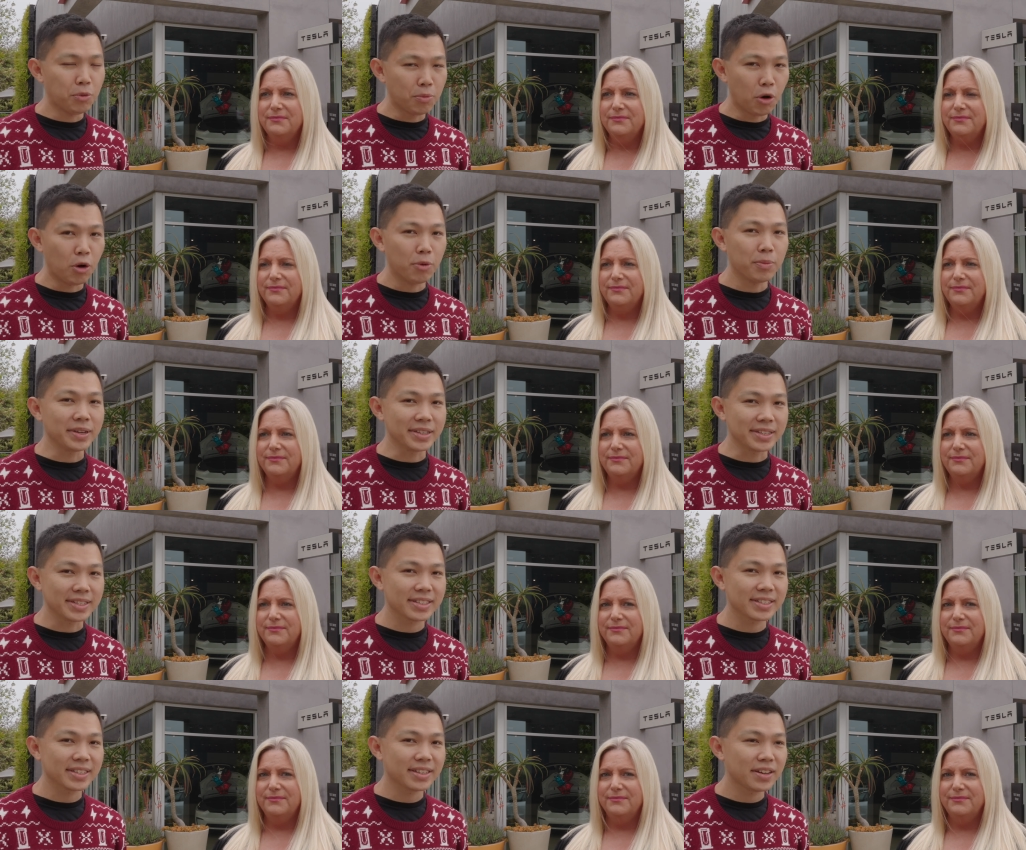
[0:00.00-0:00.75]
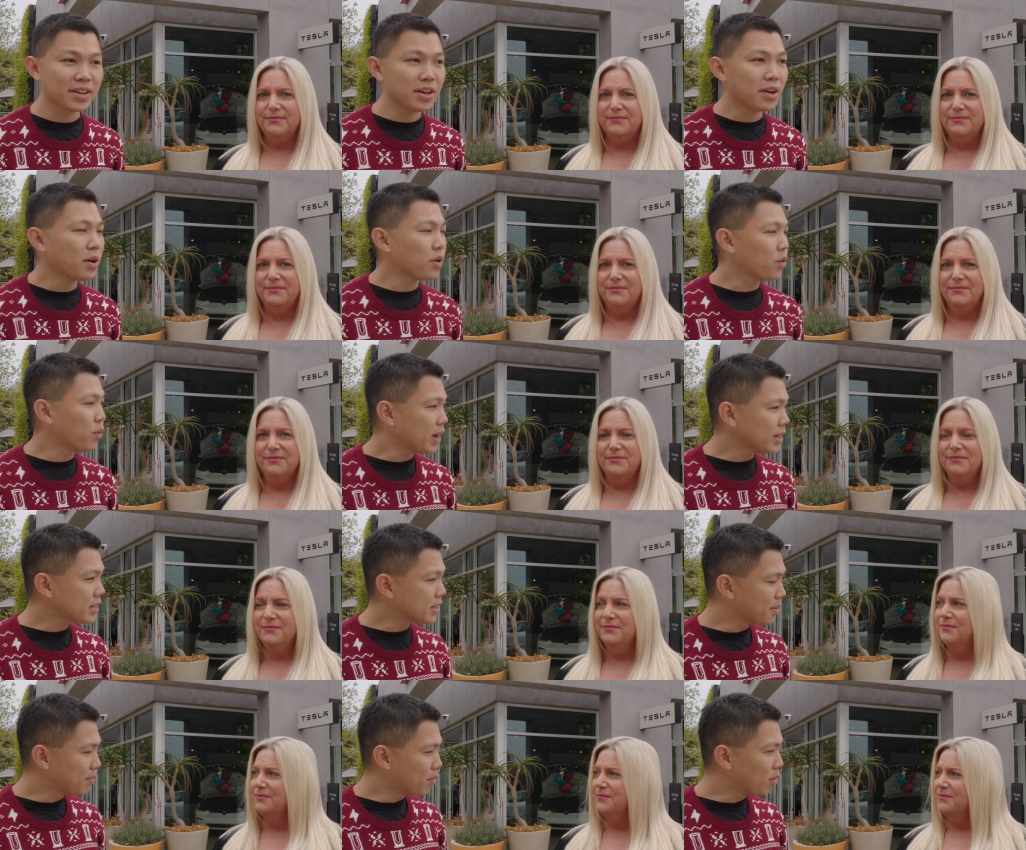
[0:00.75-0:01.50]
Speaker 1: moments. What's
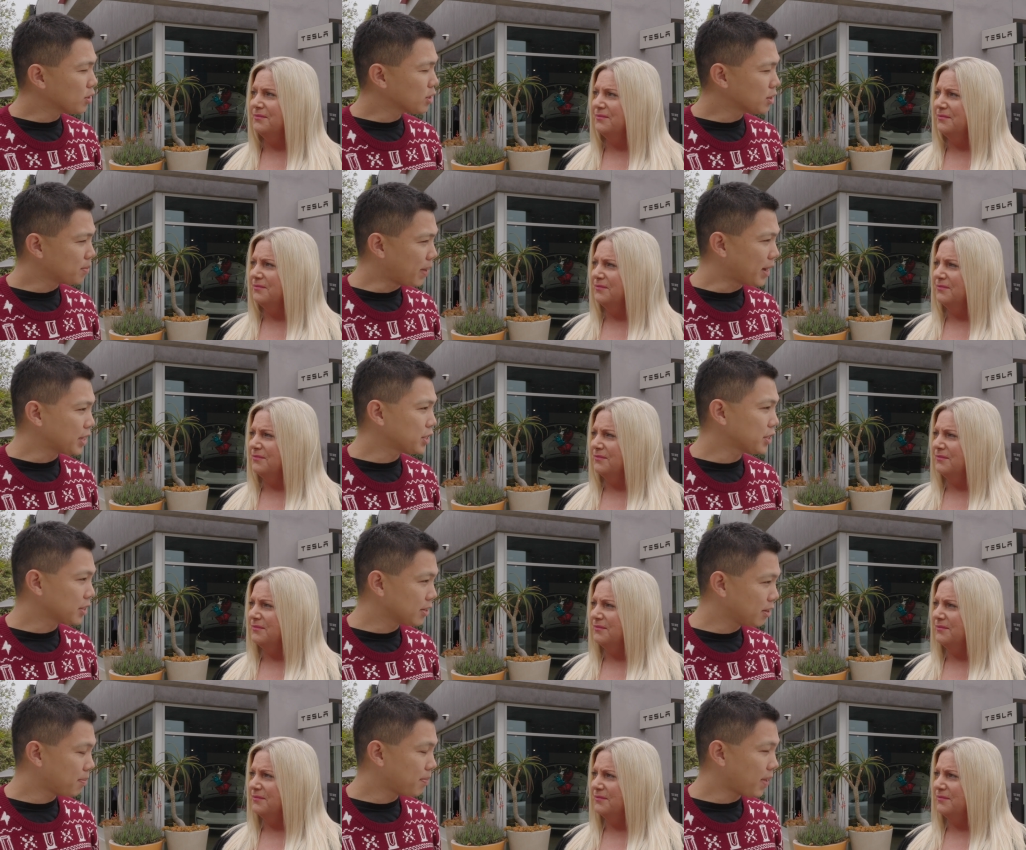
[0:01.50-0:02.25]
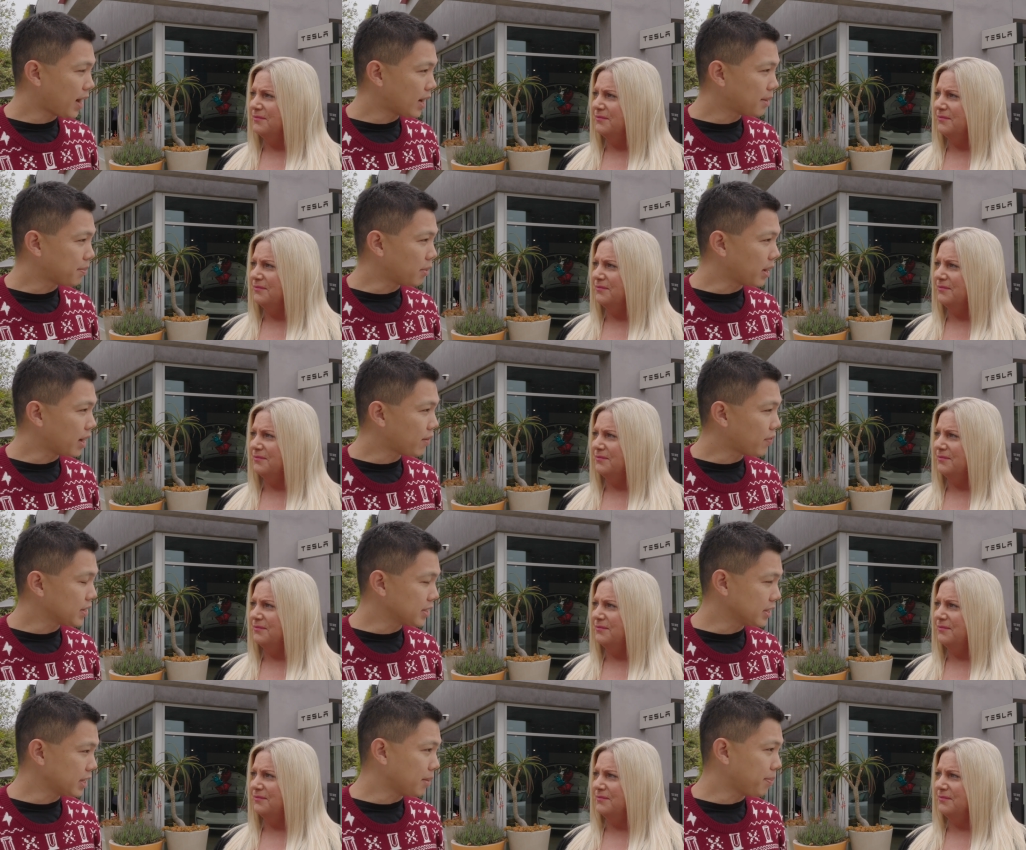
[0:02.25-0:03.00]
the most magical part about
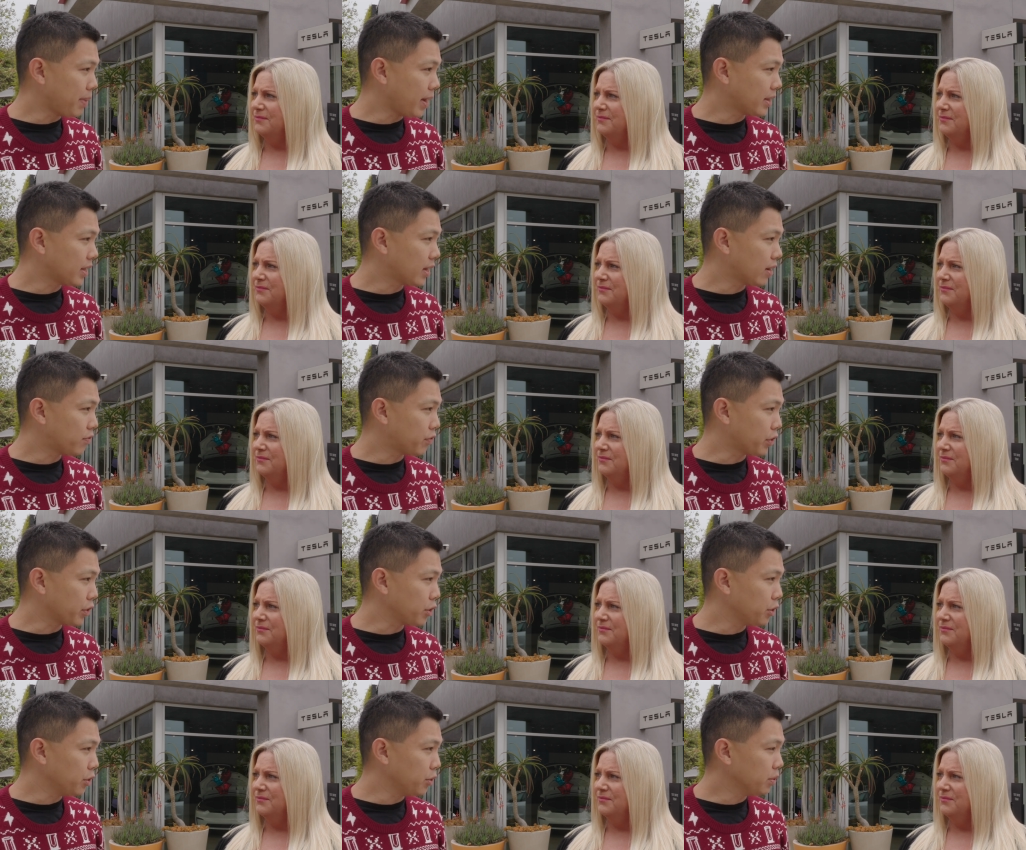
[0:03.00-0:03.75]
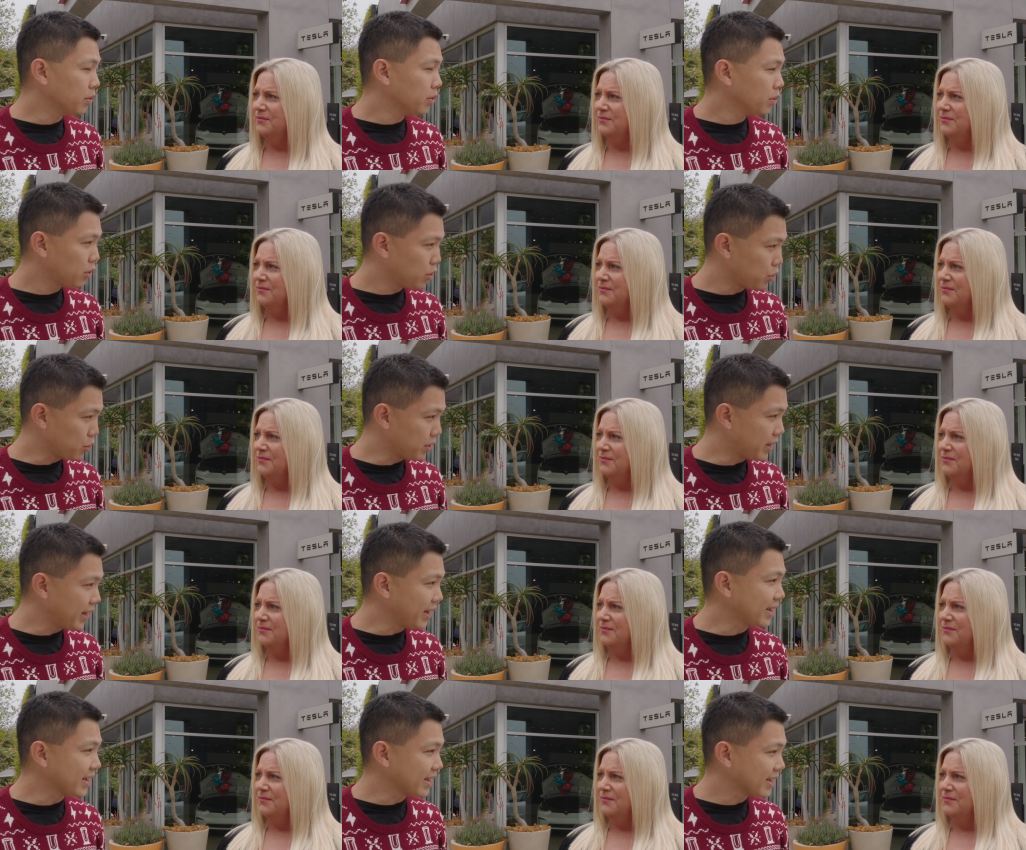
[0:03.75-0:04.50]
FSD Beta for you
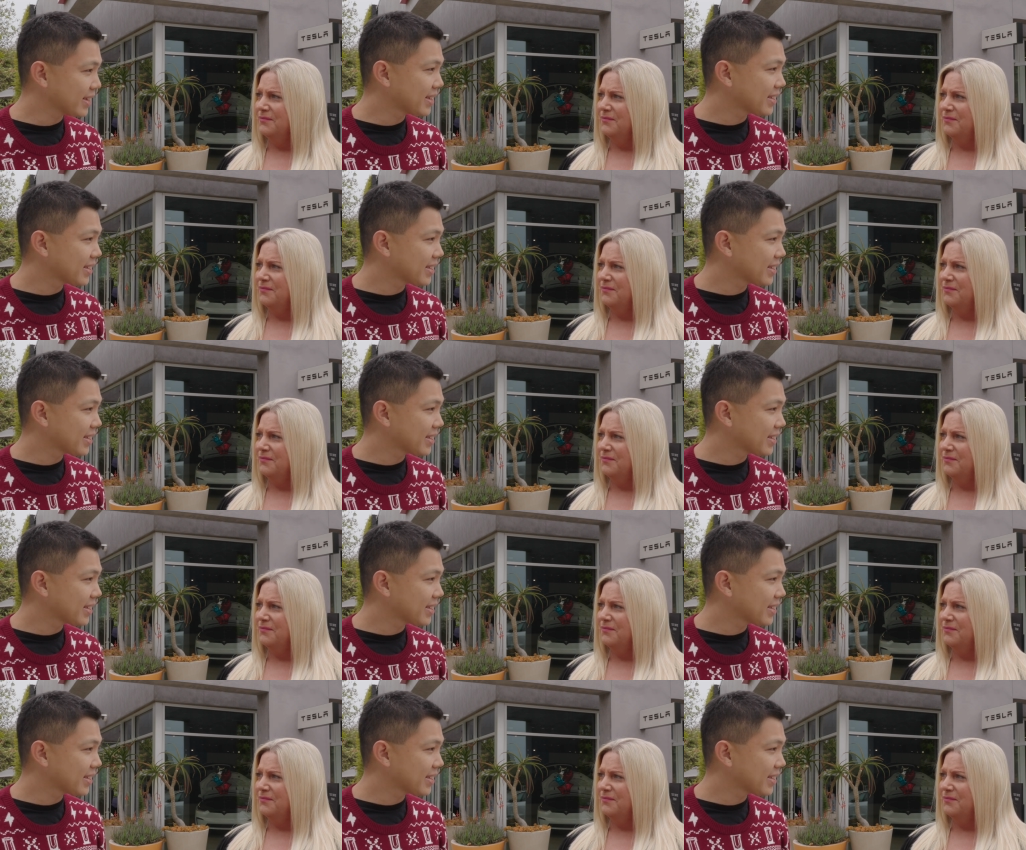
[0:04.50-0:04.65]
today?